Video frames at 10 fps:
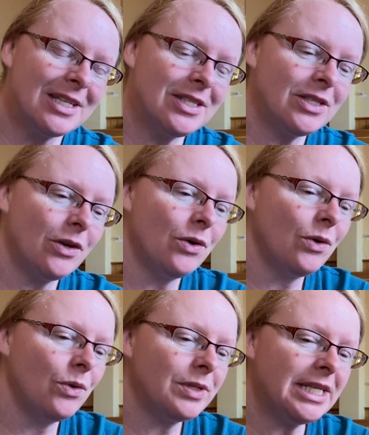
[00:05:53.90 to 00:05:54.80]

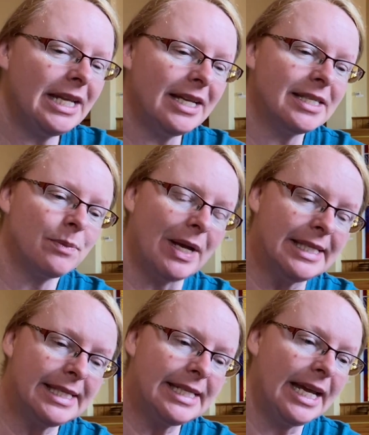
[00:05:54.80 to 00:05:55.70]
So today is
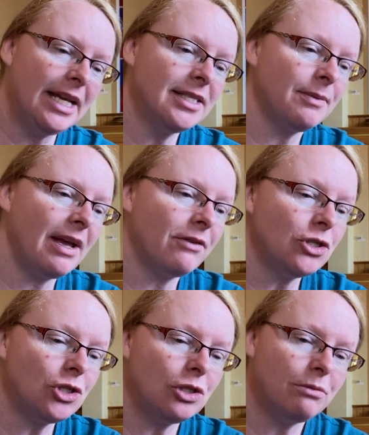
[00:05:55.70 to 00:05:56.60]
Wednesday, so we have
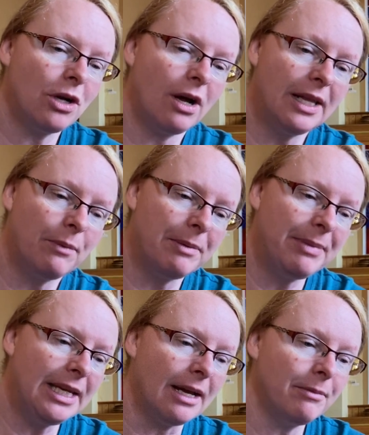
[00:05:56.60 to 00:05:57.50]
our Zoom call at
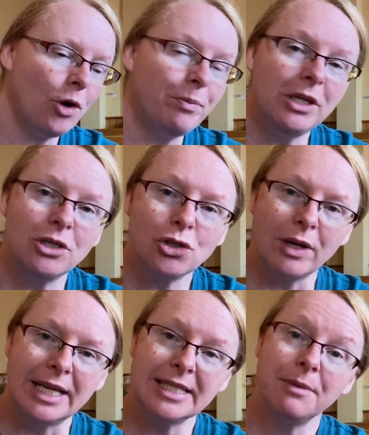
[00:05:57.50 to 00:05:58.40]
1 p.m. Hope you can
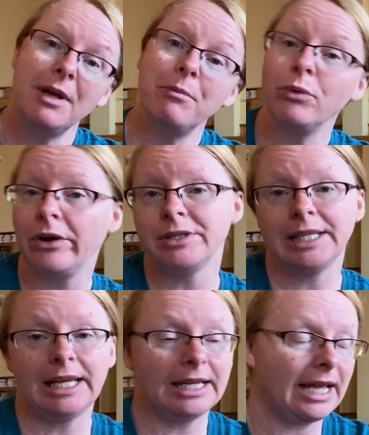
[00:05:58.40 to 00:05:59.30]
join us. And we have prayers
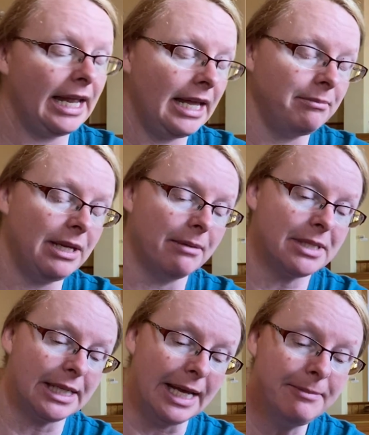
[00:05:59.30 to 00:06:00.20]
again at 8 p.m.
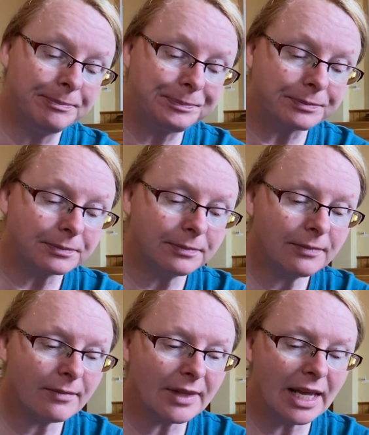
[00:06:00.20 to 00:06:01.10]
tonight.
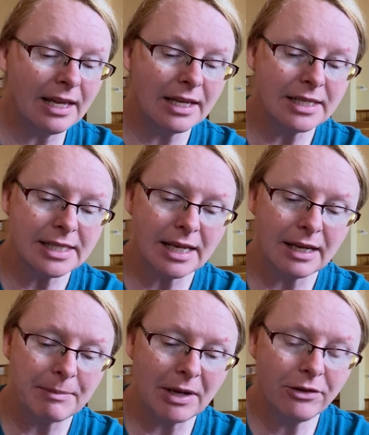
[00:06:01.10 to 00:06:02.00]
And
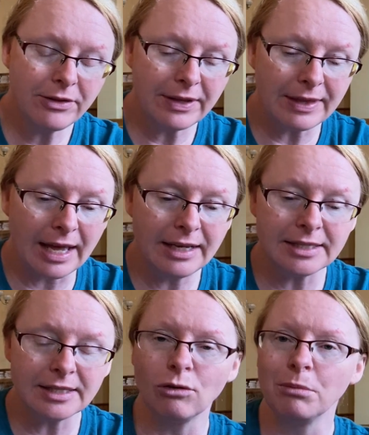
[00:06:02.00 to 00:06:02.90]
other than that,
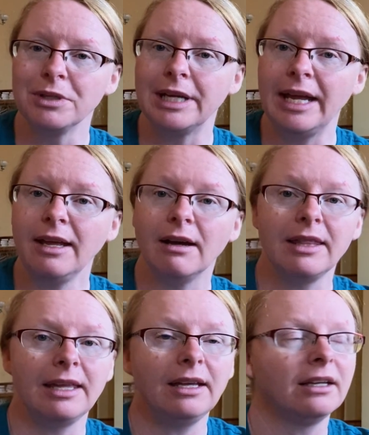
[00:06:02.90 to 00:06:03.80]
normal day, I
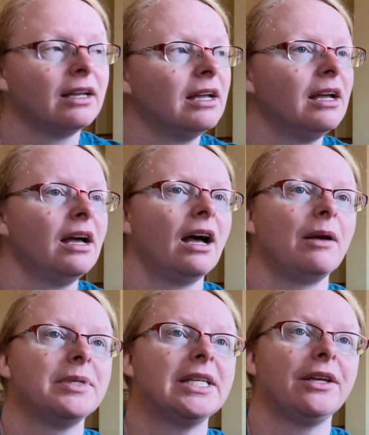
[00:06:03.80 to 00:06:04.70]
think.
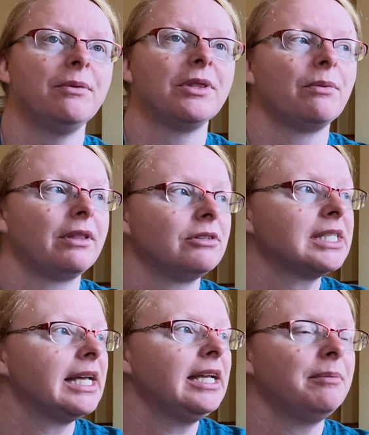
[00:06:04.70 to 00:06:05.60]
I would tell you what the
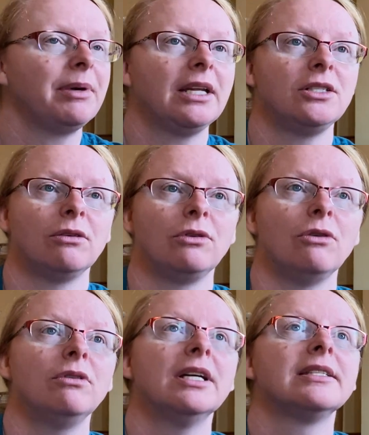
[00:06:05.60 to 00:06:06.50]
weather's like, but I don't
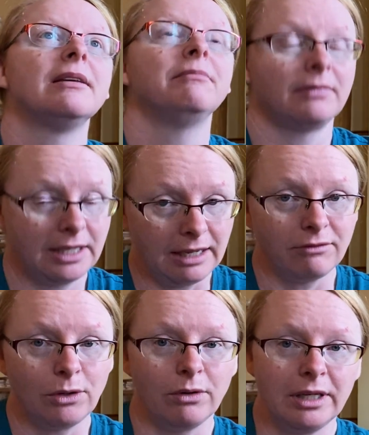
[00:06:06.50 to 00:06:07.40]
know because I'm, again,
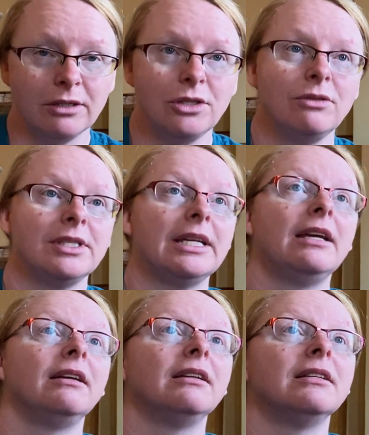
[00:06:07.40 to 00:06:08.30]
recording on
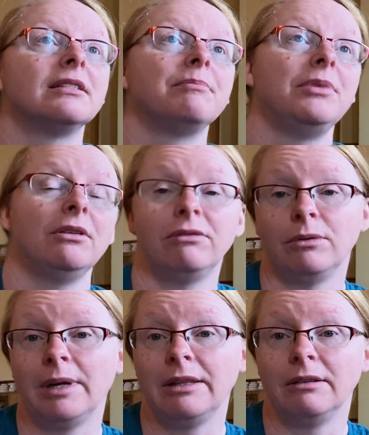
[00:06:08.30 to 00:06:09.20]
Tuesday, and it's
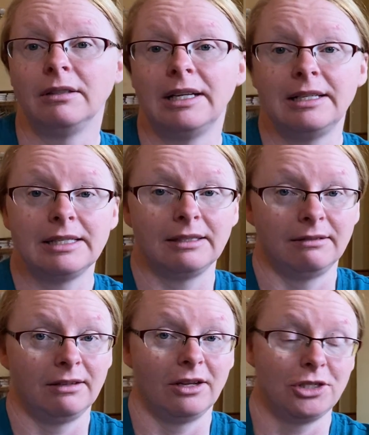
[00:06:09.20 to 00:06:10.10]
beautiful weather, nice
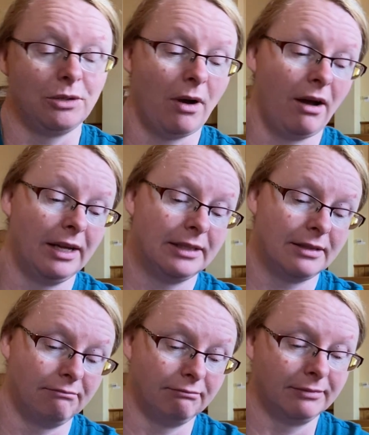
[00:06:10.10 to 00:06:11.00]
and not too
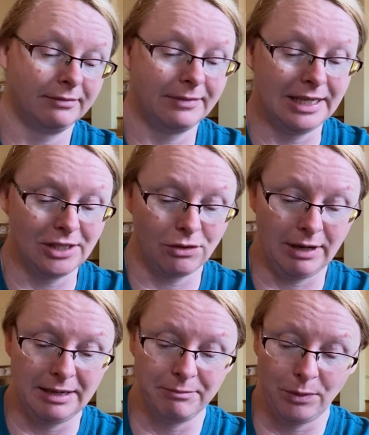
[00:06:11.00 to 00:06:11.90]
hot, and it's
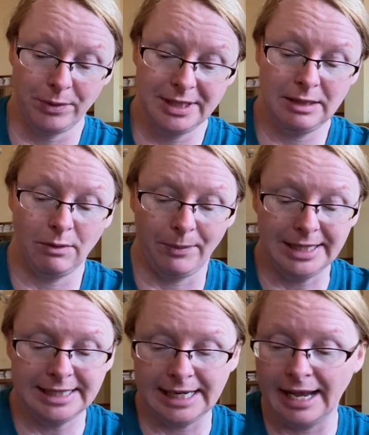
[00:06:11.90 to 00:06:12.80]
great. But we'll see what
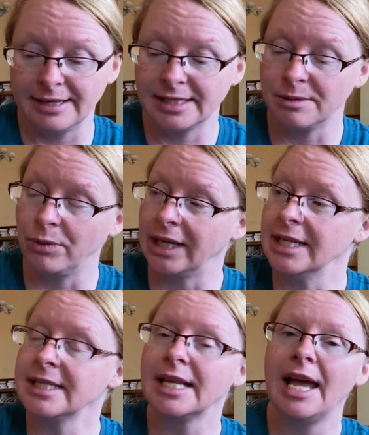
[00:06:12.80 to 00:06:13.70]
Wednesday has to bring
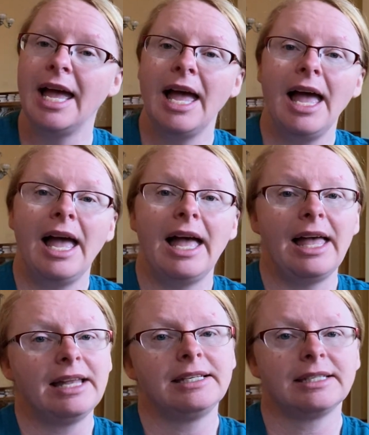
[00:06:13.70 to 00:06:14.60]
us.
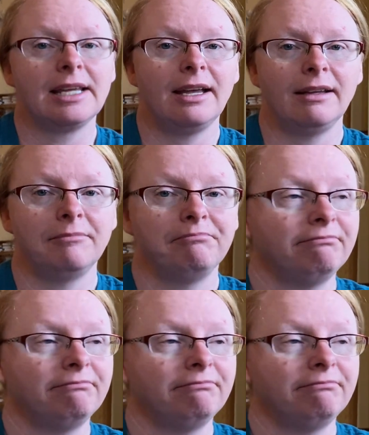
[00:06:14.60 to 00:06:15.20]
And I